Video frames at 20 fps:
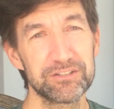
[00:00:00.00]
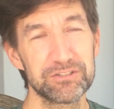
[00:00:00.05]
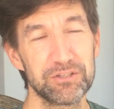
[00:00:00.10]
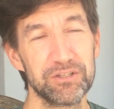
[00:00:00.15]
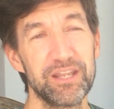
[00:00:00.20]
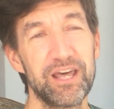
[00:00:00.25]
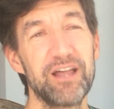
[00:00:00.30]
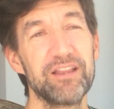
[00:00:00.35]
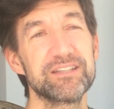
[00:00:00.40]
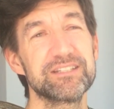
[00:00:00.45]
So
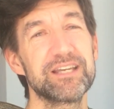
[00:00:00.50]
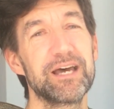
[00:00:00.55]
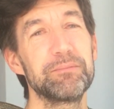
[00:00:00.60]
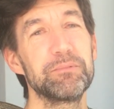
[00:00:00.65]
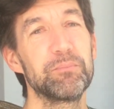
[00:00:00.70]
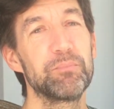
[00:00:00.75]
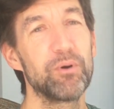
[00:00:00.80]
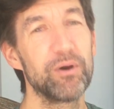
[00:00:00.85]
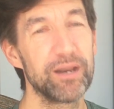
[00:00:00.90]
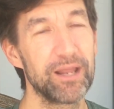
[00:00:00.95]
now it's time
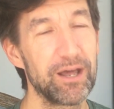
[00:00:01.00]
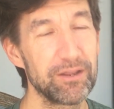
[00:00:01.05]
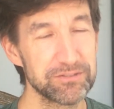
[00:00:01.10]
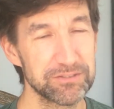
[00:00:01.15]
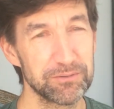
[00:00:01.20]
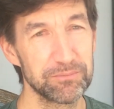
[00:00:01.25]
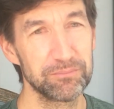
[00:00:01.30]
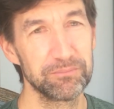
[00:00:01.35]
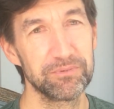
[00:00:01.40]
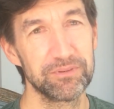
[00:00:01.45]
to point out
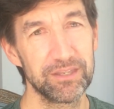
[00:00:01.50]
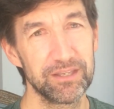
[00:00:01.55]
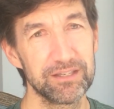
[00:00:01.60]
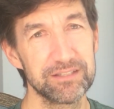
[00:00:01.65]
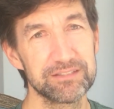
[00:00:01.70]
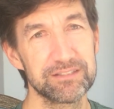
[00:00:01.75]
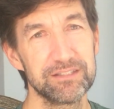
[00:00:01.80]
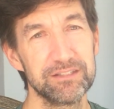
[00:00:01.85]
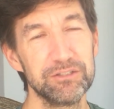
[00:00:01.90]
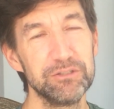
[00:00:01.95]
some
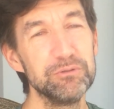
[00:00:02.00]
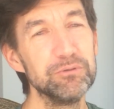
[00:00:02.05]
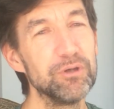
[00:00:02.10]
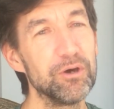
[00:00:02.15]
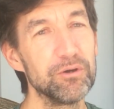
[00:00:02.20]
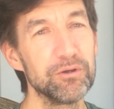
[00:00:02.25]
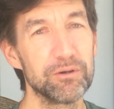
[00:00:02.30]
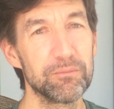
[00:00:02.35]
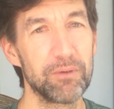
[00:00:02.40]
things that your